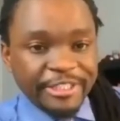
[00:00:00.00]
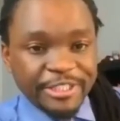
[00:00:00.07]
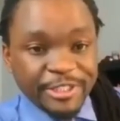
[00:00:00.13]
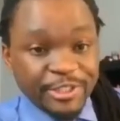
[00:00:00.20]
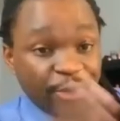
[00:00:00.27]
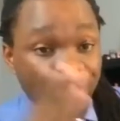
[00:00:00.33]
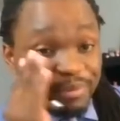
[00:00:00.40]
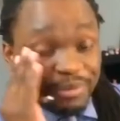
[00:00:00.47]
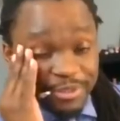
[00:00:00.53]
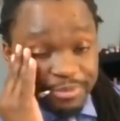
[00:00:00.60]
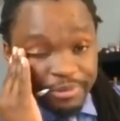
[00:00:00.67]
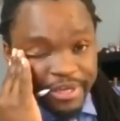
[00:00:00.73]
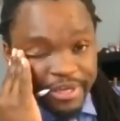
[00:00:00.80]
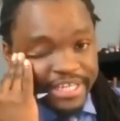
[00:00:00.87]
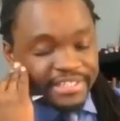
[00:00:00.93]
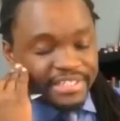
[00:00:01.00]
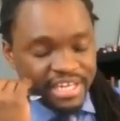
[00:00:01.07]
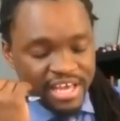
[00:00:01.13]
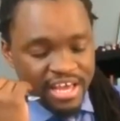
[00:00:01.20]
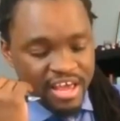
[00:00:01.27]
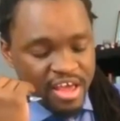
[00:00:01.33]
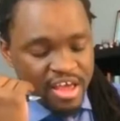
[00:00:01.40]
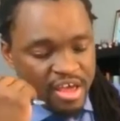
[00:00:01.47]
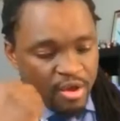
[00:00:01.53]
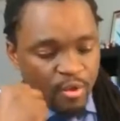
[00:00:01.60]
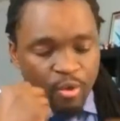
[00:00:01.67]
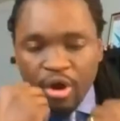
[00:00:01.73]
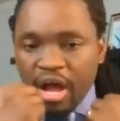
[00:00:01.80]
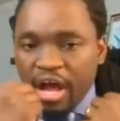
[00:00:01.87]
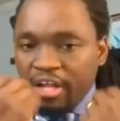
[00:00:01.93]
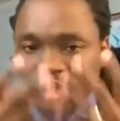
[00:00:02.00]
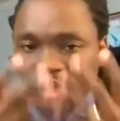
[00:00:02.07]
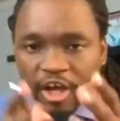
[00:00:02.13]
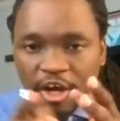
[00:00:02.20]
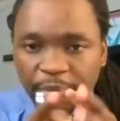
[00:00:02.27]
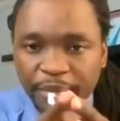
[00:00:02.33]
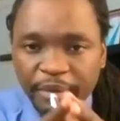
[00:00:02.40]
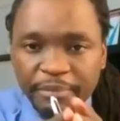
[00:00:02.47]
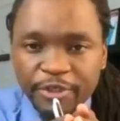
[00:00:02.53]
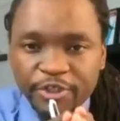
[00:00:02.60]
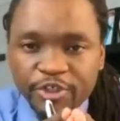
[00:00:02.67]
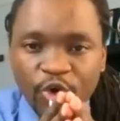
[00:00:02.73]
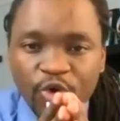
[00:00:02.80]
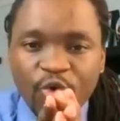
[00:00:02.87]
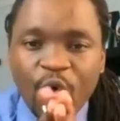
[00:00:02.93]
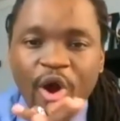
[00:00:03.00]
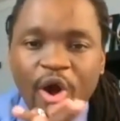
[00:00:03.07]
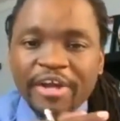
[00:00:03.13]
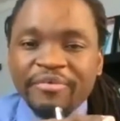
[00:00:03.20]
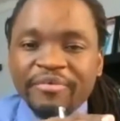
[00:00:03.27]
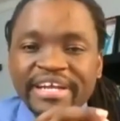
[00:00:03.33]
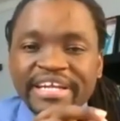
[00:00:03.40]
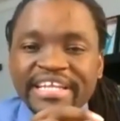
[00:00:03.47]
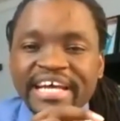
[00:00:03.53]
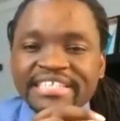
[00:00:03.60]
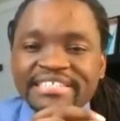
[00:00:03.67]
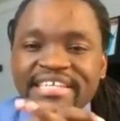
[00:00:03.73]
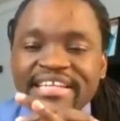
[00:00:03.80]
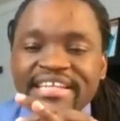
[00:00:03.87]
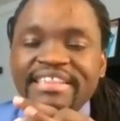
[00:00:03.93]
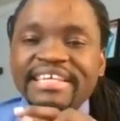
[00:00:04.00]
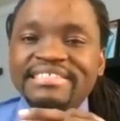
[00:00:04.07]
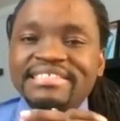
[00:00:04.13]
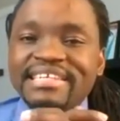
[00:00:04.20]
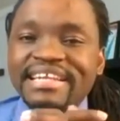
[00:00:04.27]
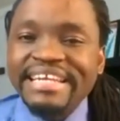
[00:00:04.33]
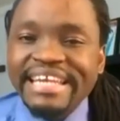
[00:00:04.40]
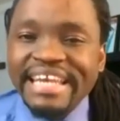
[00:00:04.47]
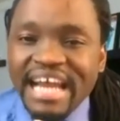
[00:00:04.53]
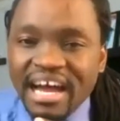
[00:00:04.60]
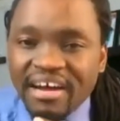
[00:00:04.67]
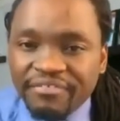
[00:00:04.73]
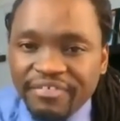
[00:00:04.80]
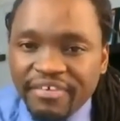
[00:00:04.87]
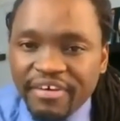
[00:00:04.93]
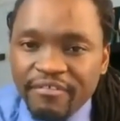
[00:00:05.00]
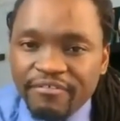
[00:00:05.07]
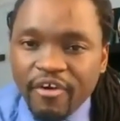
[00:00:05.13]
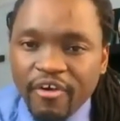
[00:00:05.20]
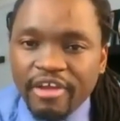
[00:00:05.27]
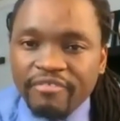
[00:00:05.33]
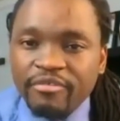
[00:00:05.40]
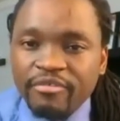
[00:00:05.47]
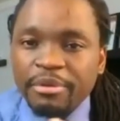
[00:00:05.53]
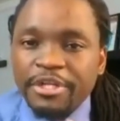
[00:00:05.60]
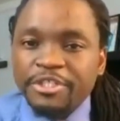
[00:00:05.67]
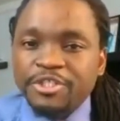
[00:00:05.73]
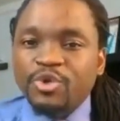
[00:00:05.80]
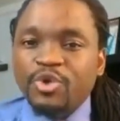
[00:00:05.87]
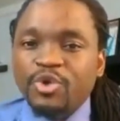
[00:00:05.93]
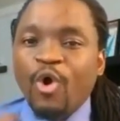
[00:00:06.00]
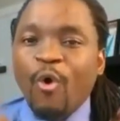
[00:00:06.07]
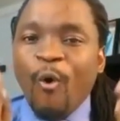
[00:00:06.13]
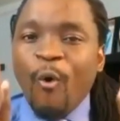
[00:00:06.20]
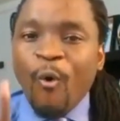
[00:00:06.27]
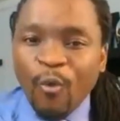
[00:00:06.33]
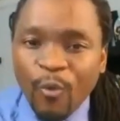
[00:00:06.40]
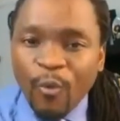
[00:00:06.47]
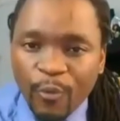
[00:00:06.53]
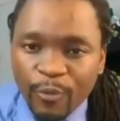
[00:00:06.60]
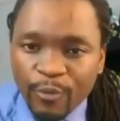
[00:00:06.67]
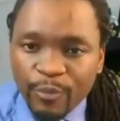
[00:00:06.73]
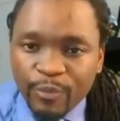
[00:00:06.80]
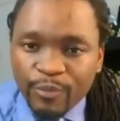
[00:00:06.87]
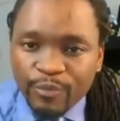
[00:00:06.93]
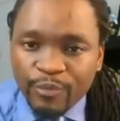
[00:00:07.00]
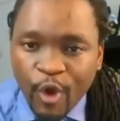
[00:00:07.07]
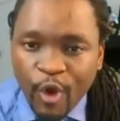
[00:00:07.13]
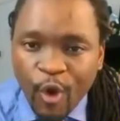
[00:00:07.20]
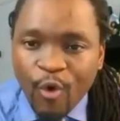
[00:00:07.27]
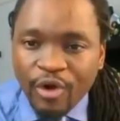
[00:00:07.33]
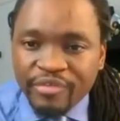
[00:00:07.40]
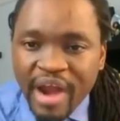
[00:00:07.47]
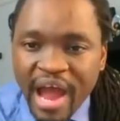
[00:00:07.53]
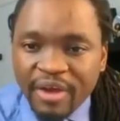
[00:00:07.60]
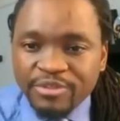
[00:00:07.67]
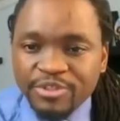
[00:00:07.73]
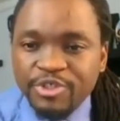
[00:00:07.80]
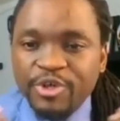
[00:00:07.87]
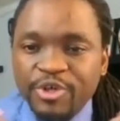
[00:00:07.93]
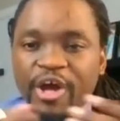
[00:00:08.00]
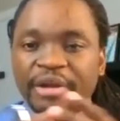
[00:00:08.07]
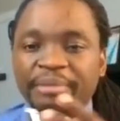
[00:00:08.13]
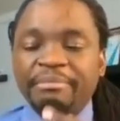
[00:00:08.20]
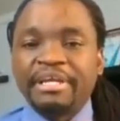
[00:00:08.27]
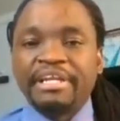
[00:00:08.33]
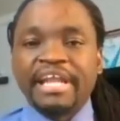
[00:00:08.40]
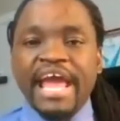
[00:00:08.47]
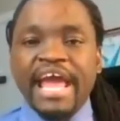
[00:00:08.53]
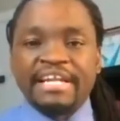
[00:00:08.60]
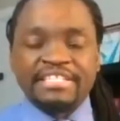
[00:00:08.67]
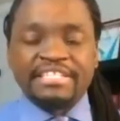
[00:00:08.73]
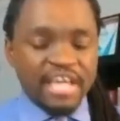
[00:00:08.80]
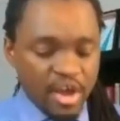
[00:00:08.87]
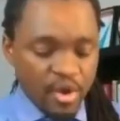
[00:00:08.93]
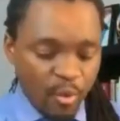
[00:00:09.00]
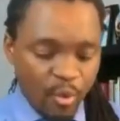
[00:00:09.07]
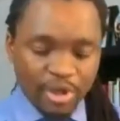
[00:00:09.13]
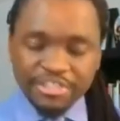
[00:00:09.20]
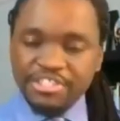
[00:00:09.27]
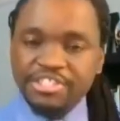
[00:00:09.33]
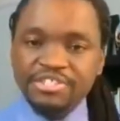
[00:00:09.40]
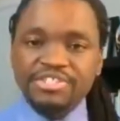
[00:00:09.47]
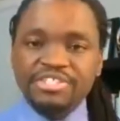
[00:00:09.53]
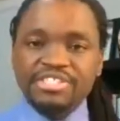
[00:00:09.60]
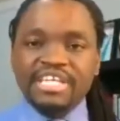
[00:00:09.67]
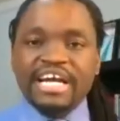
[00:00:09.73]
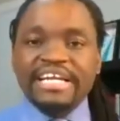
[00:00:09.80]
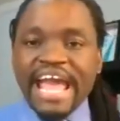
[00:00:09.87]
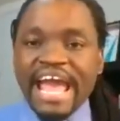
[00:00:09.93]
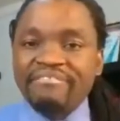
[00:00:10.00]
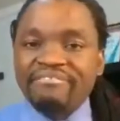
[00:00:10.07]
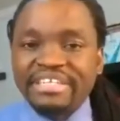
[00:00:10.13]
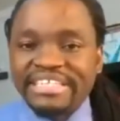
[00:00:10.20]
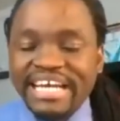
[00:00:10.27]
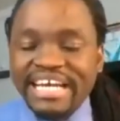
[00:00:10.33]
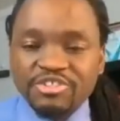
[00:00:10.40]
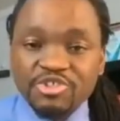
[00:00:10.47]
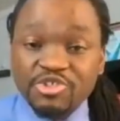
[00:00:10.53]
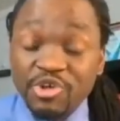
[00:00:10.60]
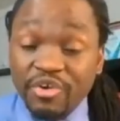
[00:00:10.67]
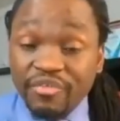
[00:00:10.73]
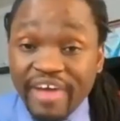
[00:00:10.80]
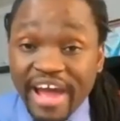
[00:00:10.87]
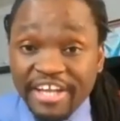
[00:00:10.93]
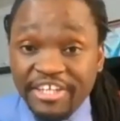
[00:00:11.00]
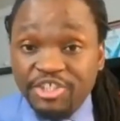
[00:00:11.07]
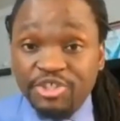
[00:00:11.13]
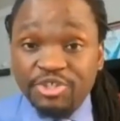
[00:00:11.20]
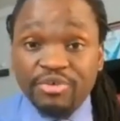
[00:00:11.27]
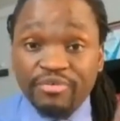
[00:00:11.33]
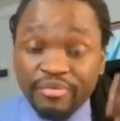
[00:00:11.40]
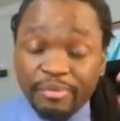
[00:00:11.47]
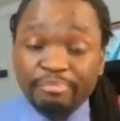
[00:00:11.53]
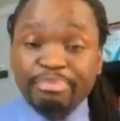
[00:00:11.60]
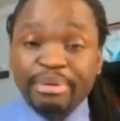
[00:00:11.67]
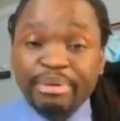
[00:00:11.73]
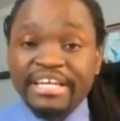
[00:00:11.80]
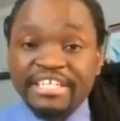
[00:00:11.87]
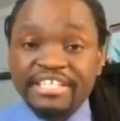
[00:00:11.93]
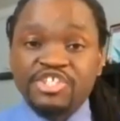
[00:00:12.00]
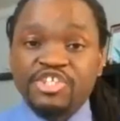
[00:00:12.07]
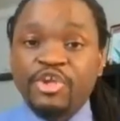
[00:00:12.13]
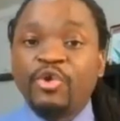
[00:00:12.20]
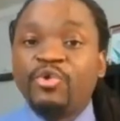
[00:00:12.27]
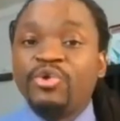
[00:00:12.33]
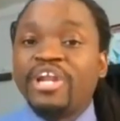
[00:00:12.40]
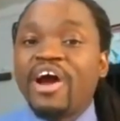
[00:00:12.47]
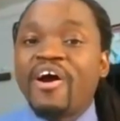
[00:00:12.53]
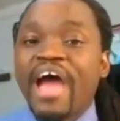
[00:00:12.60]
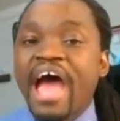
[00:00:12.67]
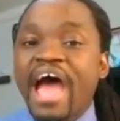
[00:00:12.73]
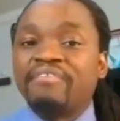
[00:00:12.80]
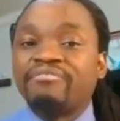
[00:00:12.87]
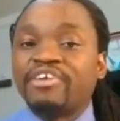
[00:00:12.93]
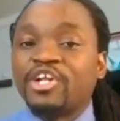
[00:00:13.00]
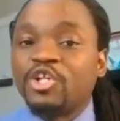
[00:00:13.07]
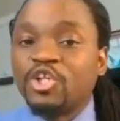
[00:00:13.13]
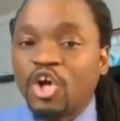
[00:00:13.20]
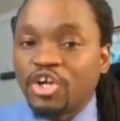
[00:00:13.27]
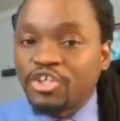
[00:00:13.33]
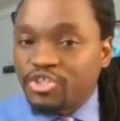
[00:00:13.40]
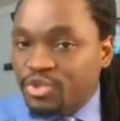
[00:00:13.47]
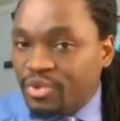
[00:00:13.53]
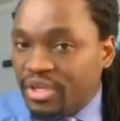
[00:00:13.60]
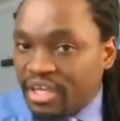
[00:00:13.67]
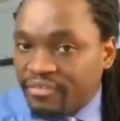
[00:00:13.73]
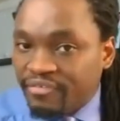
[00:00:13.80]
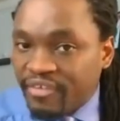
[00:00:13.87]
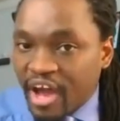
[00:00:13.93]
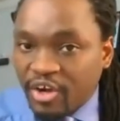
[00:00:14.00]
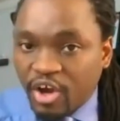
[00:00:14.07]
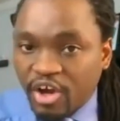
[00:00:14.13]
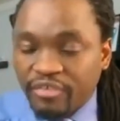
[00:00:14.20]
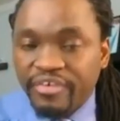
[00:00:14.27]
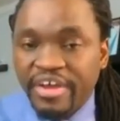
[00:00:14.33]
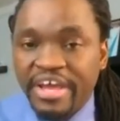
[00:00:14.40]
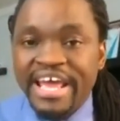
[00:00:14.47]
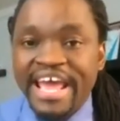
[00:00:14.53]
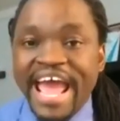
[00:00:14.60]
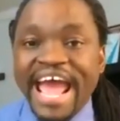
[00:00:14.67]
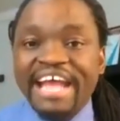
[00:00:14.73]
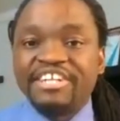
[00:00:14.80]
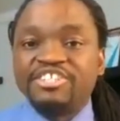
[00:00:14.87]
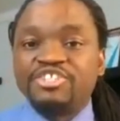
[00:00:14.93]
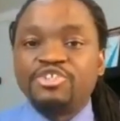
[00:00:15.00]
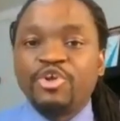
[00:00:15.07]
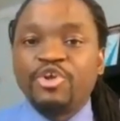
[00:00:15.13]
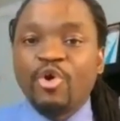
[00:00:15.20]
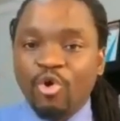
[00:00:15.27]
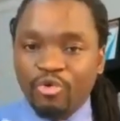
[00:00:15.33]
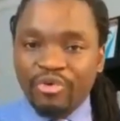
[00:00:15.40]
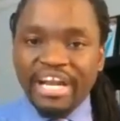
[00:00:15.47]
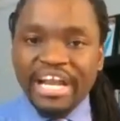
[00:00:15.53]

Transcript: you so much because a lot of people don't quite realize that there's enough for everybody to go go around you know what i mean and once you start having that sort of attitude of abundance you now have a lot to give out of and your mm-hmm.